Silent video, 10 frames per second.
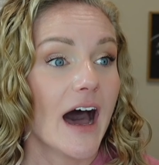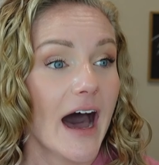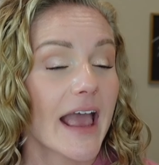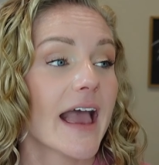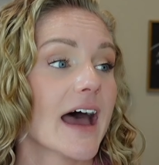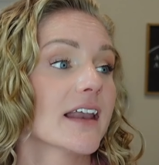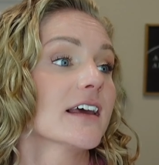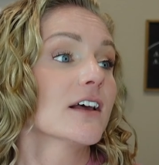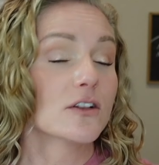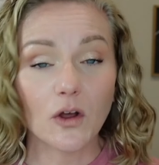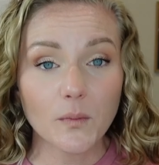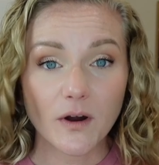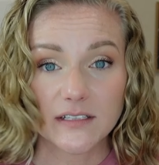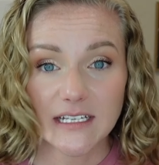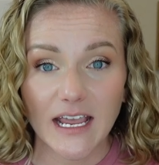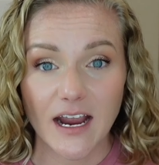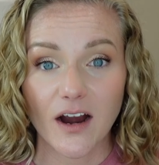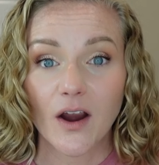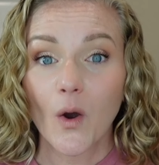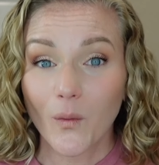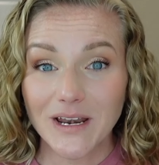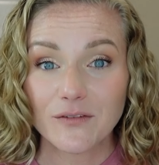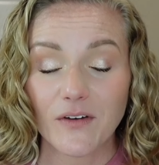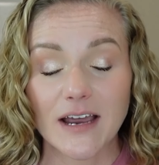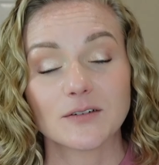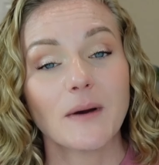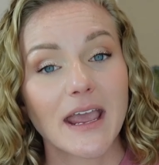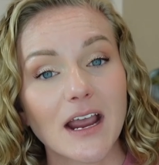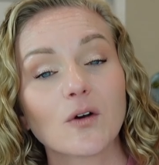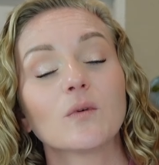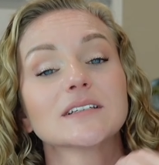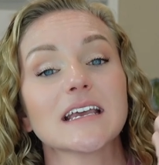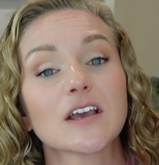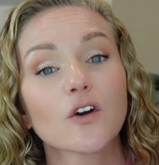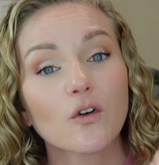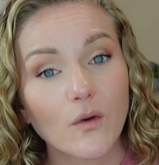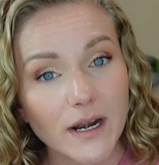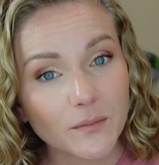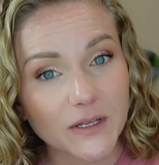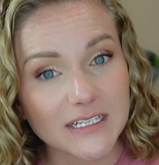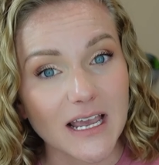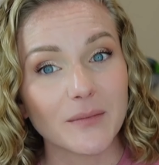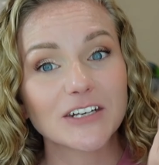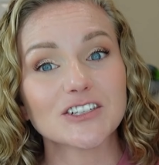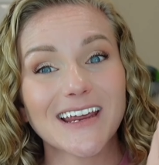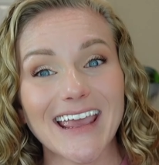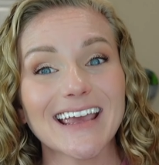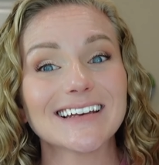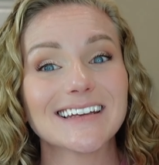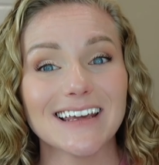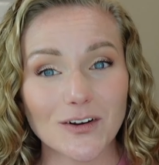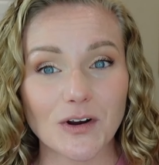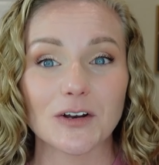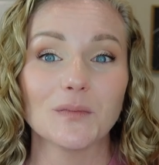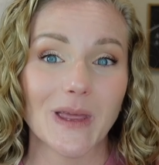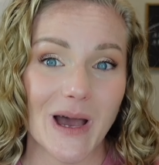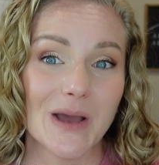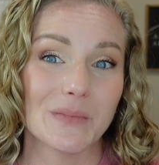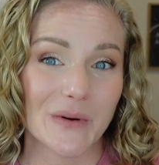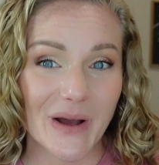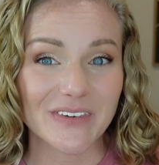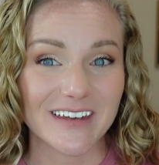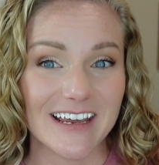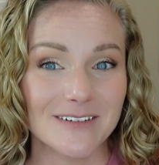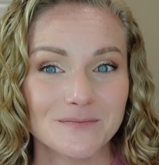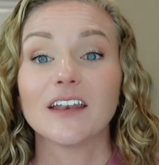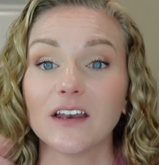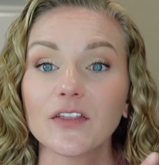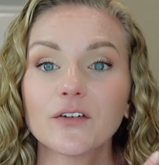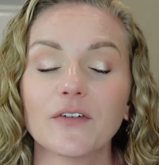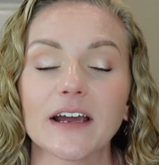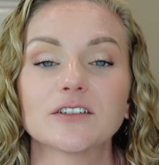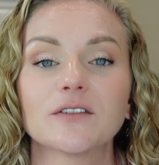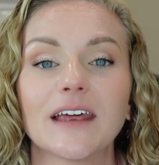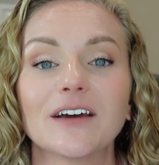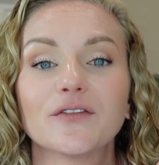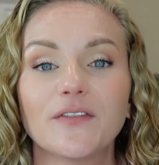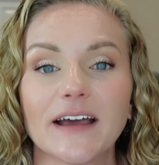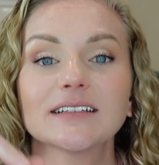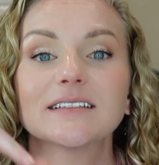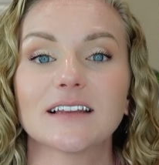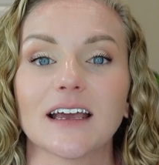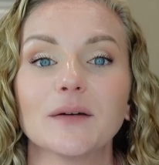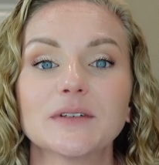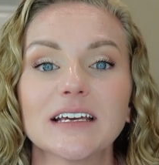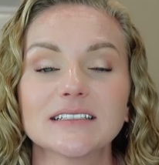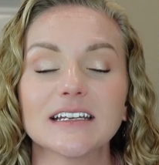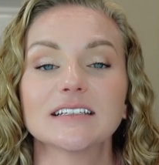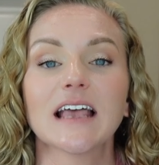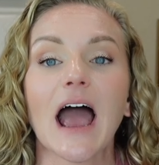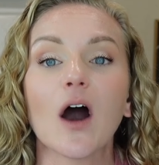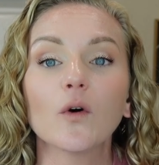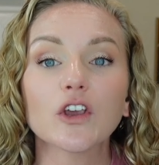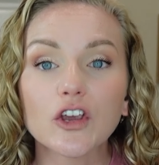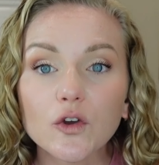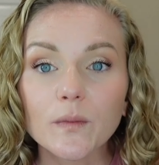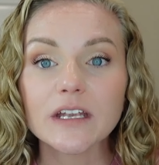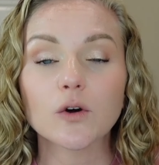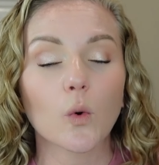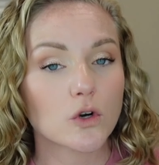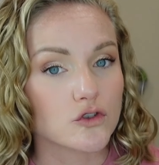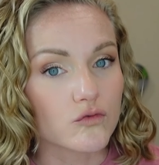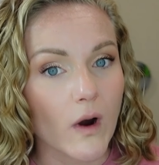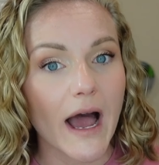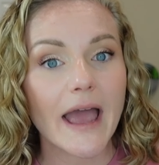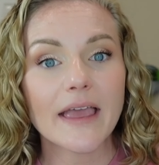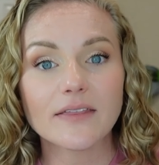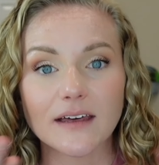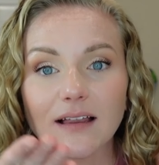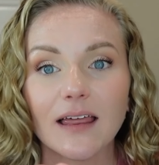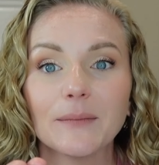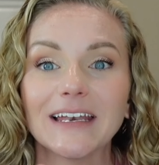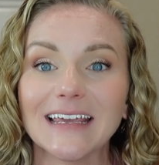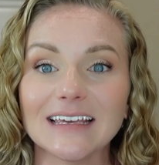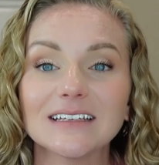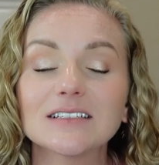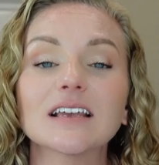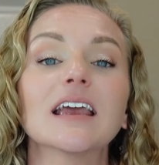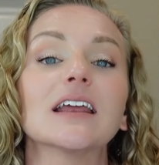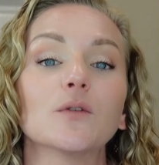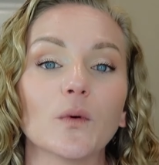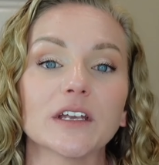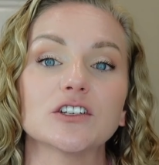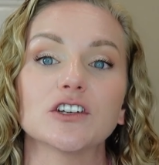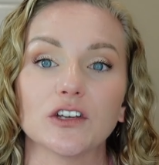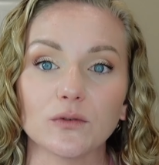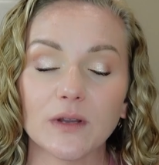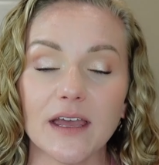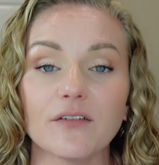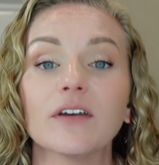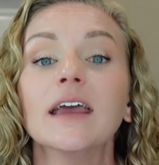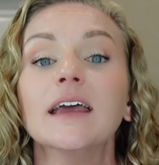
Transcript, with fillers: I had low porosity hair, when in fact my hair was incredibly damaged and incredibly high porosity. Another factor that affects the cup test is how humid or dry the climate is in which you live.